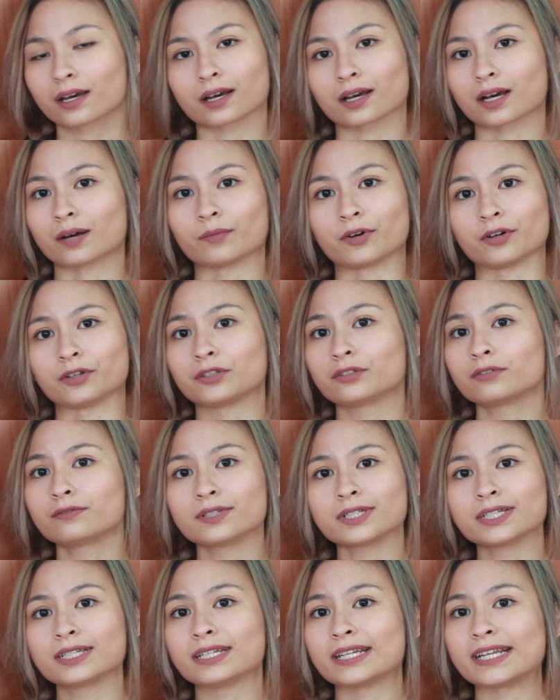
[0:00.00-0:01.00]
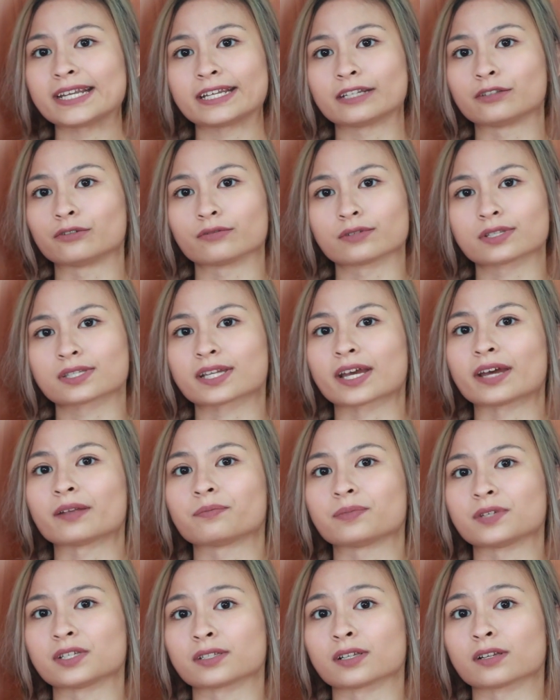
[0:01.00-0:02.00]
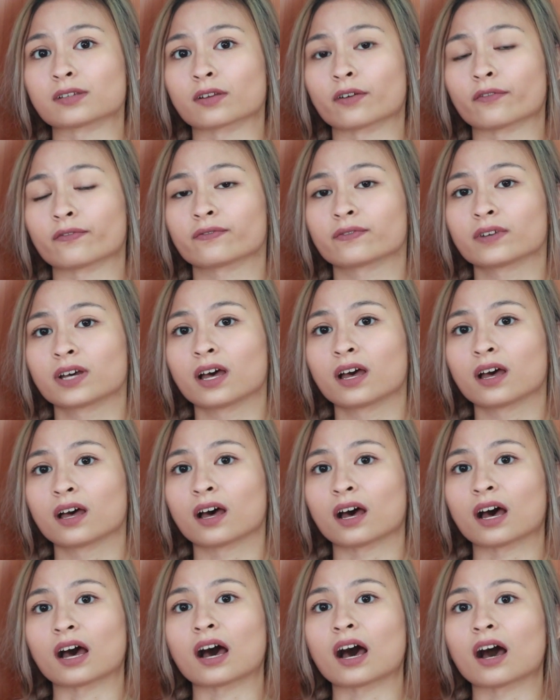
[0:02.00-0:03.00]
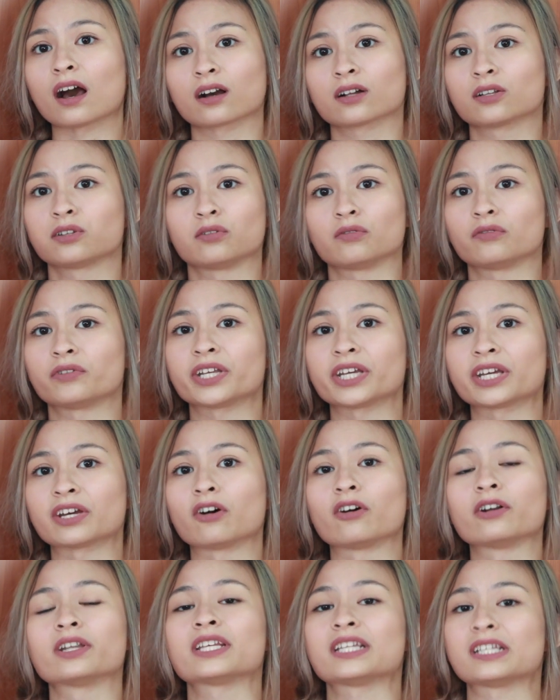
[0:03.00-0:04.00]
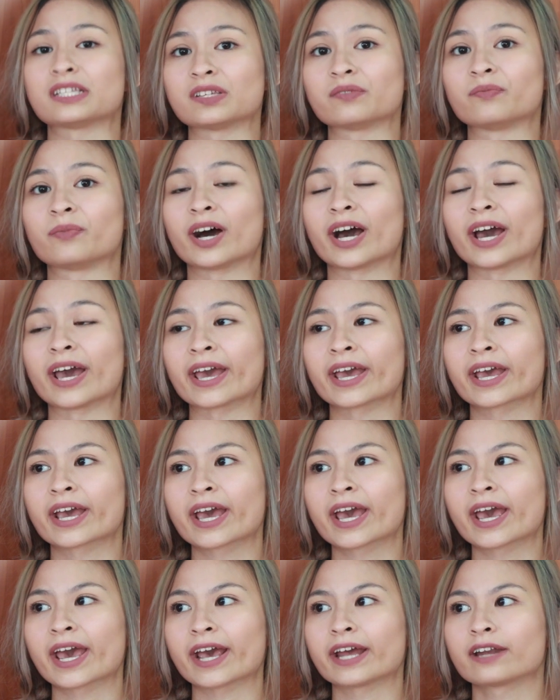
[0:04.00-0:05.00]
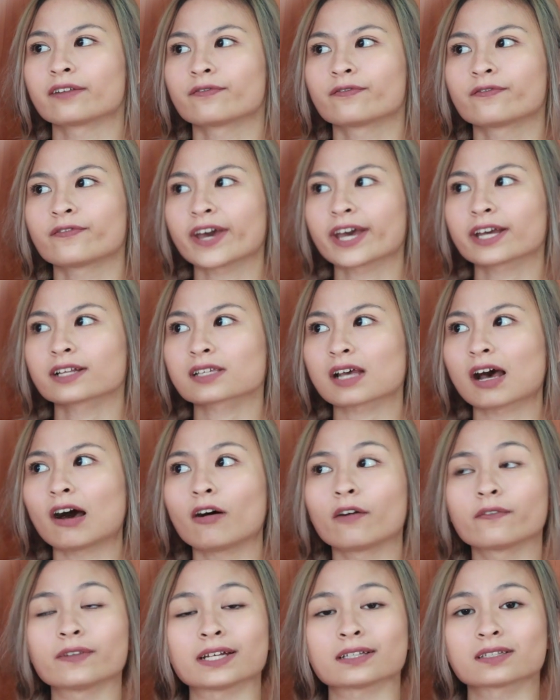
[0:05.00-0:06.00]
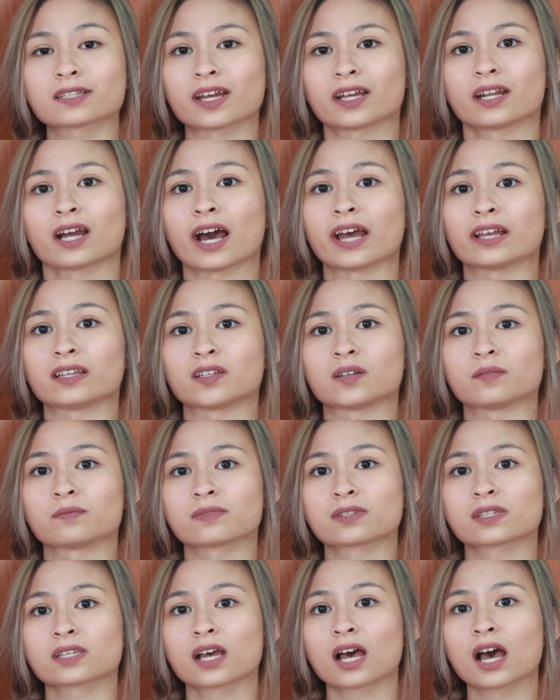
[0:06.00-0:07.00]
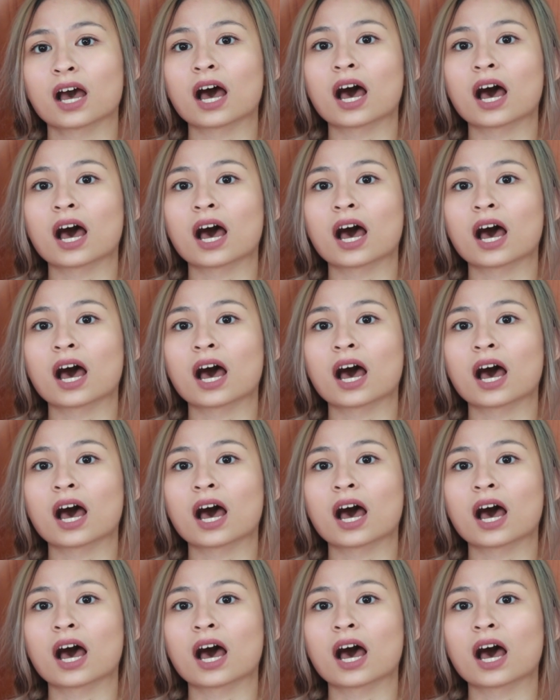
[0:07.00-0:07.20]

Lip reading: Come on, you don't really need those 10 pieces of clothing on Ezbuy. And in fact, out of that 10 items,